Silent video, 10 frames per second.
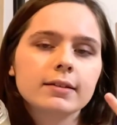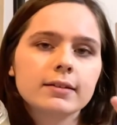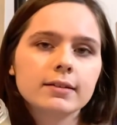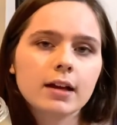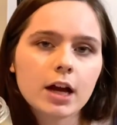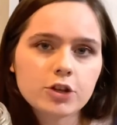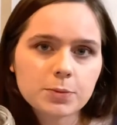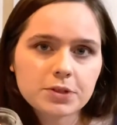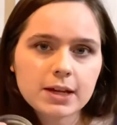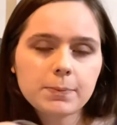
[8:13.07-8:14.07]

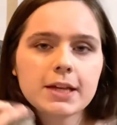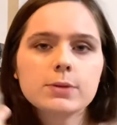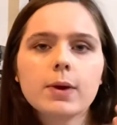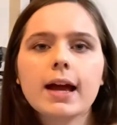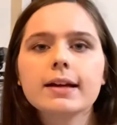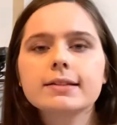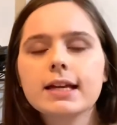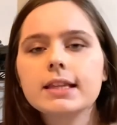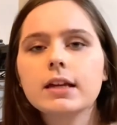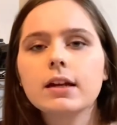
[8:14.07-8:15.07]
100% beeswax
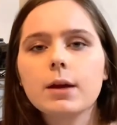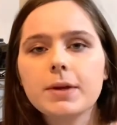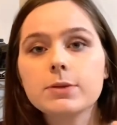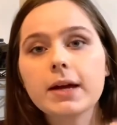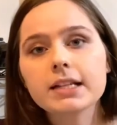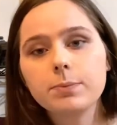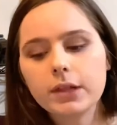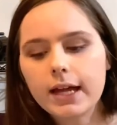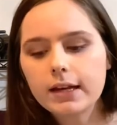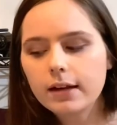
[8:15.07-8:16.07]
and then a beeswax
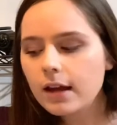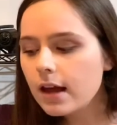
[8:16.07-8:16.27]
blend.